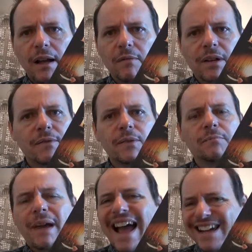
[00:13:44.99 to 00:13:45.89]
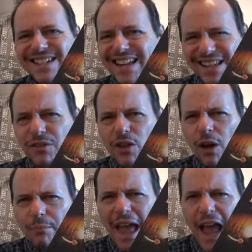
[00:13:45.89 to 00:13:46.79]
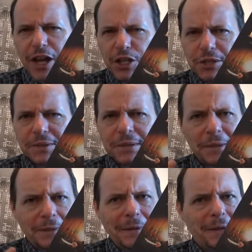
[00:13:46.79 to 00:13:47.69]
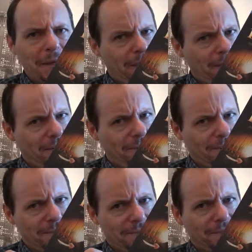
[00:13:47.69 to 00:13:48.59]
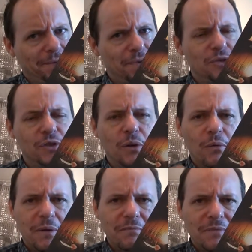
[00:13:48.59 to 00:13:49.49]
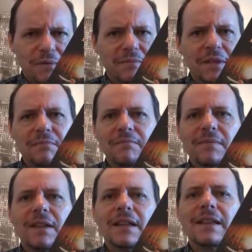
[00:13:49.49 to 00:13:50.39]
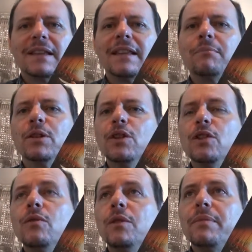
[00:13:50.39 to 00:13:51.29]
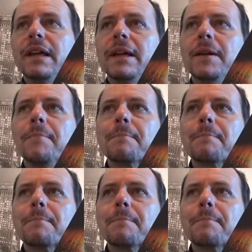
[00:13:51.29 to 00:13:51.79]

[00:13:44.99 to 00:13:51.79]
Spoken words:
whatever, passion. I think we'd call it passion. You know, the blue would be